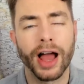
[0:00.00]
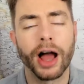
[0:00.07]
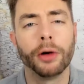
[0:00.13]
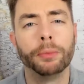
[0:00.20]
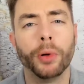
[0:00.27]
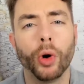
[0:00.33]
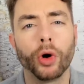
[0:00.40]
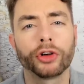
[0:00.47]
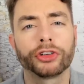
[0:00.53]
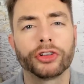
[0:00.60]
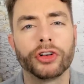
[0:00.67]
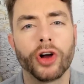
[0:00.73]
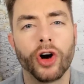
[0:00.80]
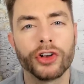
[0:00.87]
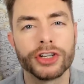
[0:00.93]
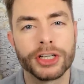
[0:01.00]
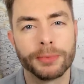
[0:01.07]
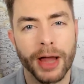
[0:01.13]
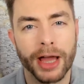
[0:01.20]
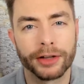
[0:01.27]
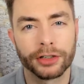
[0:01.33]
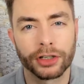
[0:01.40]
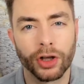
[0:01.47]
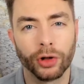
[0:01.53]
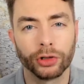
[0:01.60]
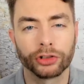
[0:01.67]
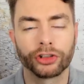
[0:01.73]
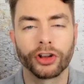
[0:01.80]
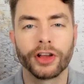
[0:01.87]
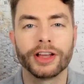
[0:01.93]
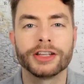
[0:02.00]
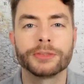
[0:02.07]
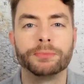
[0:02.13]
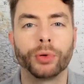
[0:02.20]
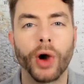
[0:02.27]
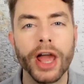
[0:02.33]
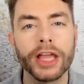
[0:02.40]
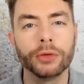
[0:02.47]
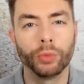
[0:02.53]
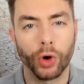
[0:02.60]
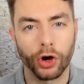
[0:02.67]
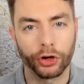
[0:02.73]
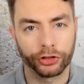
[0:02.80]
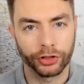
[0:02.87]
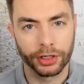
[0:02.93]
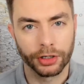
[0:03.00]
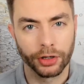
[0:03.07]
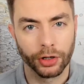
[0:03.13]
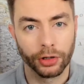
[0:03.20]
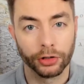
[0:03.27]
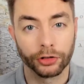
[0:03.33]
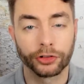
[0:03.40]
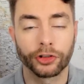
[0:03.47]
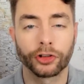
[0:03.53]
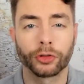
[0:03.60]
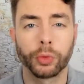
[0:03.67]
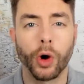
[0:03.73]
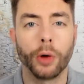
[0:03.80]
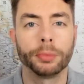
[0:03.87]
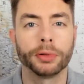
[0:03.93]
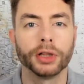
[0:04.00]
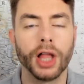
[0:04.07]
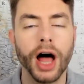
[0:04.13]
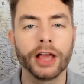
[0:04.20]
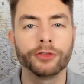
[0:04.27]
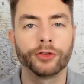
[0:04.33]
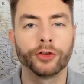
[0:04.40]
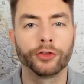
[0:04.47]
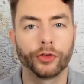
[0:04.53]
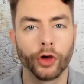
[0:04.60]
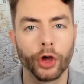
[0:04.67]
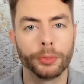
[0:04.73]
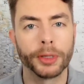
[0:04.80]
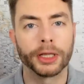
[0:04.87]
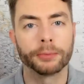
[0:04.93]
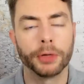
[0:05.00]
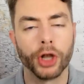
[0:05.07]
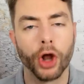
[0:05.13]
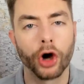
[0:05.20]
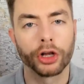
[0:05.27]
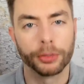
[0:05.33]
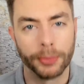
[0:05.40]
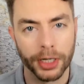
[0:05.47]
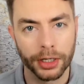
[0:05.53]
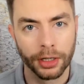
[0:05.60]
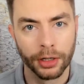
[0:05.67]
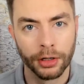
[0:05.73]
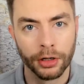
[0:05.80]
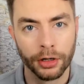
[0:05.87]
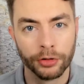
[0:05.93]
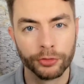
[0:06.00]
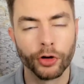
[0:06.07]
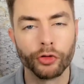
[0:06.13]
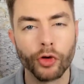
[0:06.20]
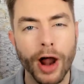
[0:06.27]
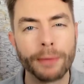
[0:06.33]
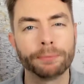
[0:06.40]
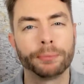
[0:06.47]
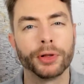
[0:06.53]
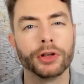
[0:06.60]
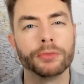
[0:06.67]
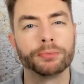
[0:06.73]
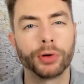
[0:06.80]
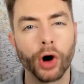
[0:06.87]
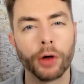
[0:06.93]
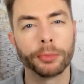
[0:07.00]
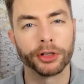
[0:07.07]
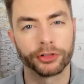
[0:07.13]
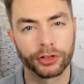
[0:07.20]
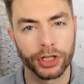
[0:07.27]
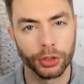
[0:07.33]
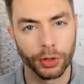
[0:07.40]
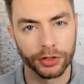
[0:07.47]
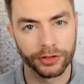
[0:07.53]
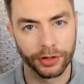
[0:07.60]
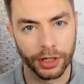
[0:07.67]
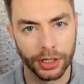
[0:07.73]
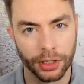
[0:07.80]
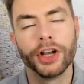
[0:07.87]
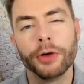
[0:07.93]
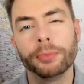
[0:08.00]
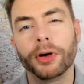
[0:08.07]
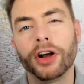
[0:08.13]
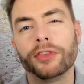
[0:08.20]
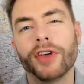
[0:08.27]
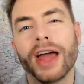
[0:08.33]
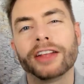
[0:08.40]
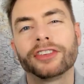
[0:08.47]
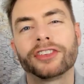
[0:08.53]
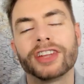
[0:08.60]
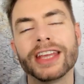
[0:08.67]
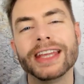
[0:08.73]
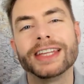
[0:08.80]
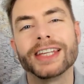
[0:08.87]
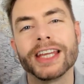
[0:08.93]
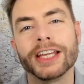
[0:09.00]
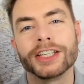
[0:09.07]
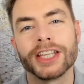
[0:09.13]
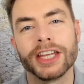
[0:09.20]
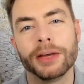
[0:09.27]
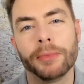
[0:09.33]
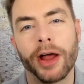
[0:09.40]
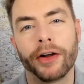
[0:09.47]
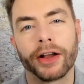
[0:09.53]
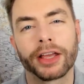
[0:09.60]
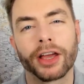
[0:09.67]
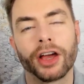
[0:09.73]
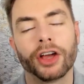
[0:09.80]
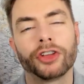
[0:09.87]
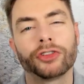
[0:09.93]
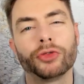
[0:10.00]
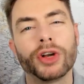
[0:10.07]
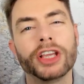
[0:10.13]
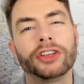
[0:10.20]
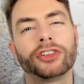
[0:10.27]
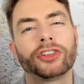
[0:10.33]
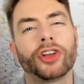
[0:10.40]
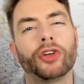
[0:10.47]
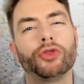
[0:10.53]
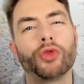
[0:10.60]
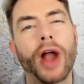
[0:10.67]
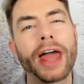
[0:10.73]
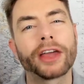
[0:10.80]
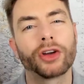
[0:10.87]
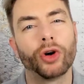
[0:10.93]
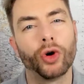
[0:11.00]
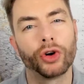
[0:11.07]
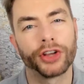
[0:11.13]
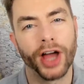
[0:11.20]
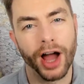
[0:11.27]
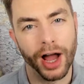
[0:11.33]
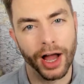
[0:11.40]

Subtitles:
of our abortion on demand culture is brainwashing girls to swap life affirming monogamy for rampant promiscuity. The number of STDs in America has reached a record